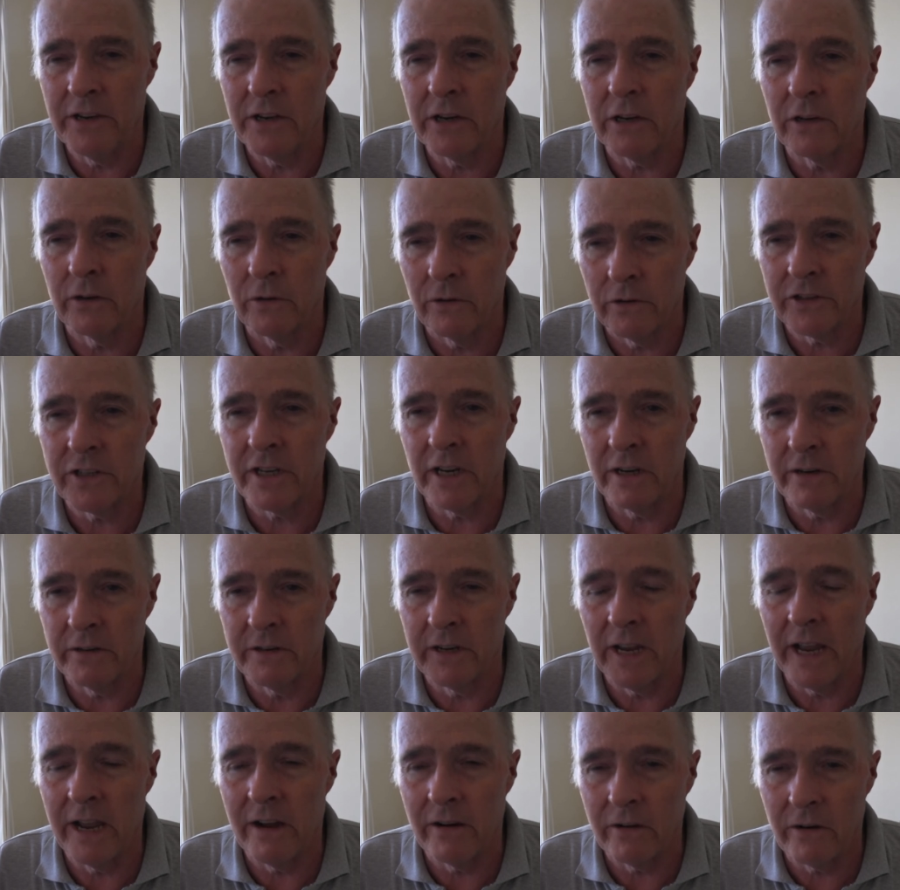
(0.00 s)
you can also
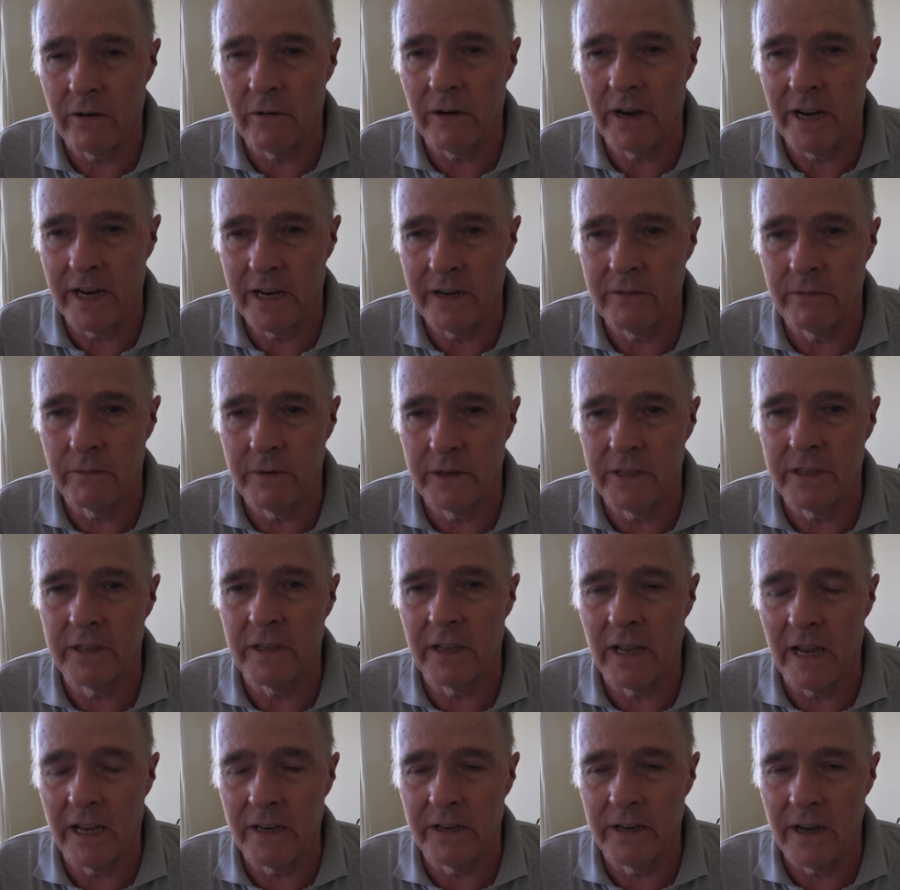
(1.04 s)
downgrade with
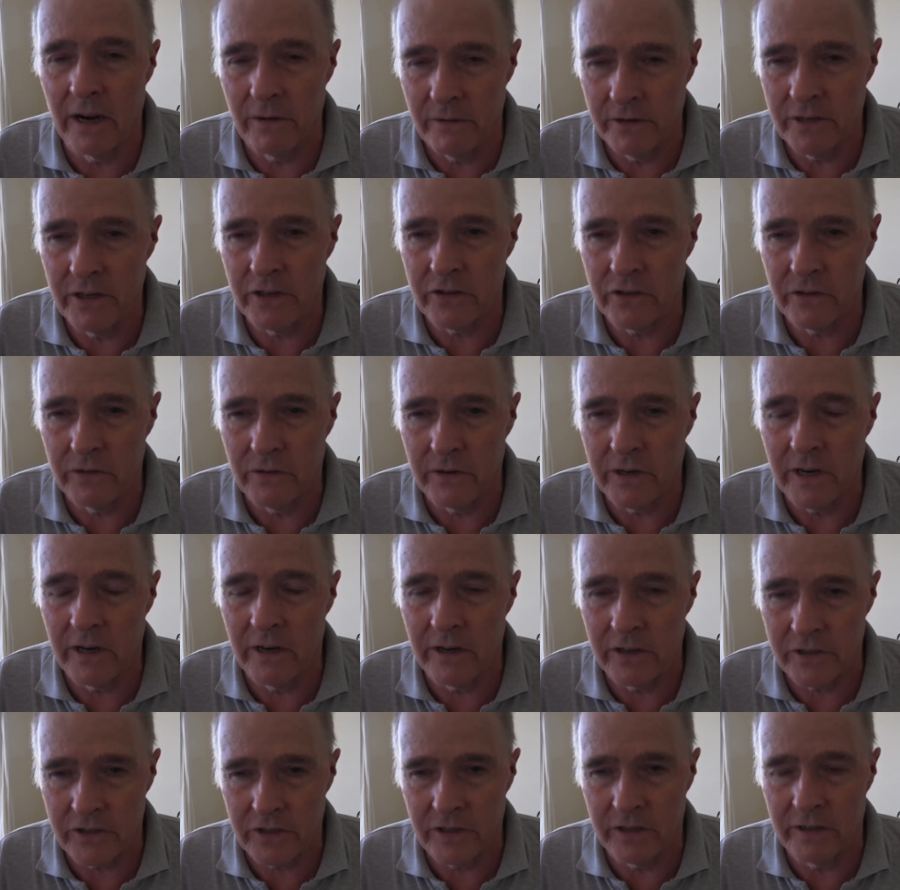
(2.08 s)
no additional cost.